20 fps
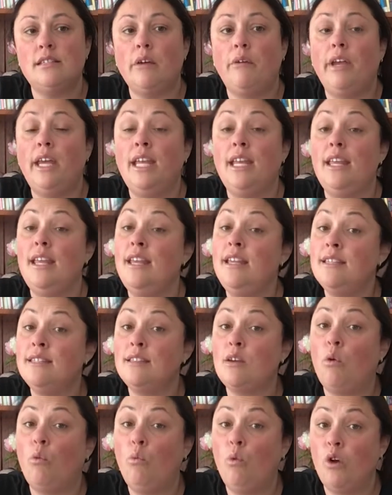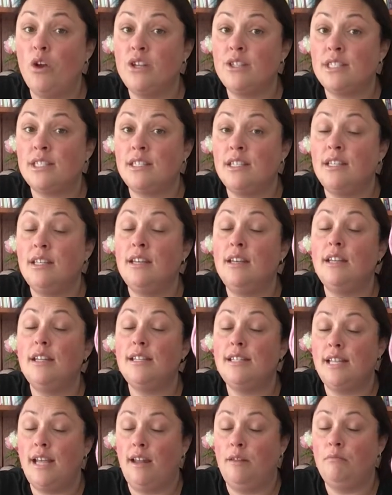So it is a
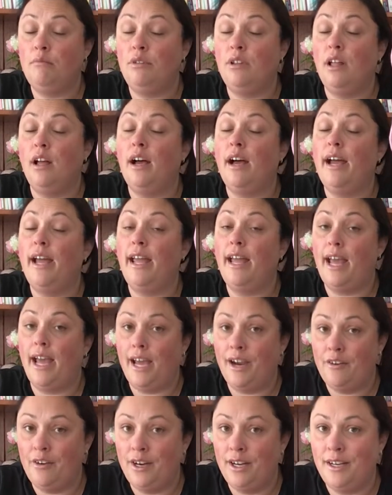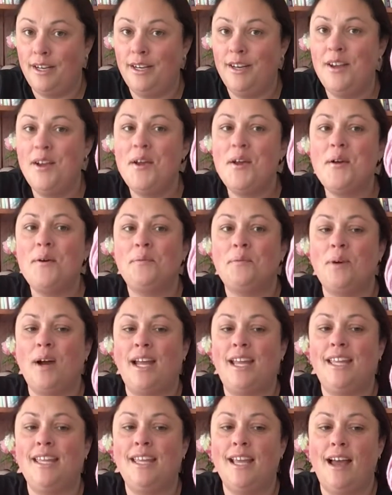worsted 10-ply Aran
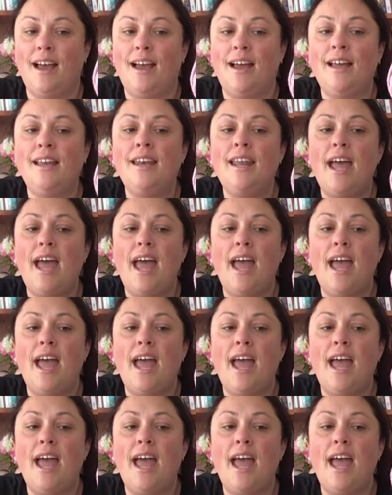weight yarn.